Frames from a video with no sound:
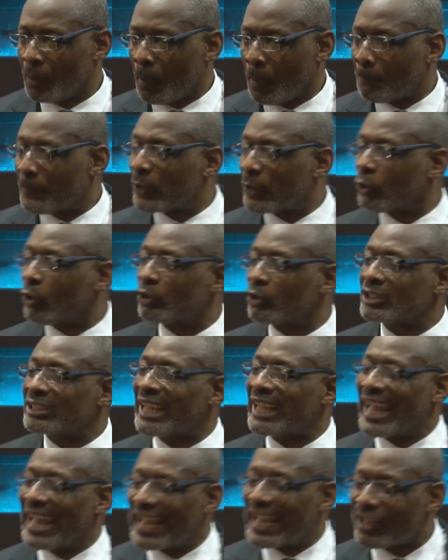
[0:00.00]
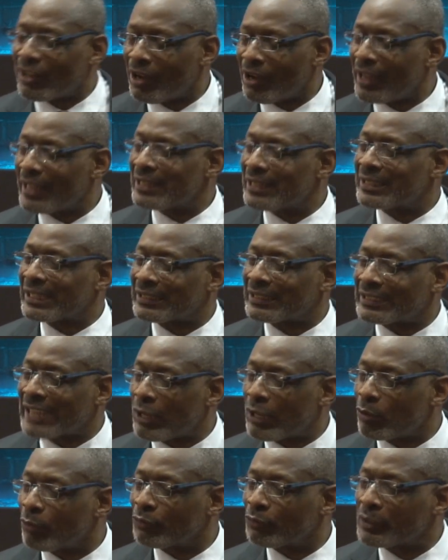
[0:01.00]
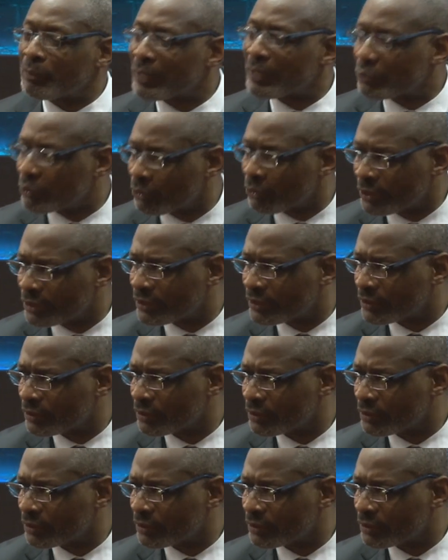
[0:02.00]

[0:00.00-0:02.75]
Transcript: Because anger is a sign of immaturity.